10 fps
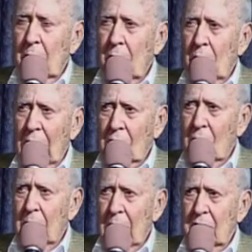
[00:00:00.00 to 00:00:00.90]
Barack
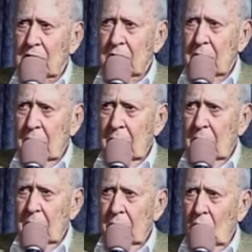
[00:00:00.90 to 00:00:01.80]
Obama's
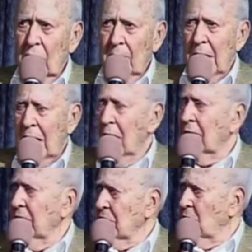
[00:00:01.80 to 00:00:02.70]

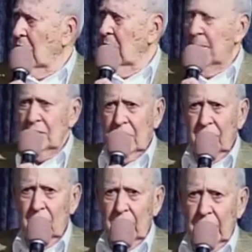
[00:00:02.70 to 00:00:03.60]
autobiography is one of the best
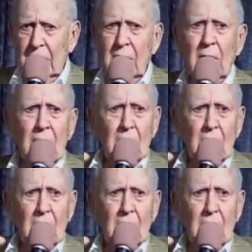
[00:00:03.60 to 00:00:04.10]
ever written.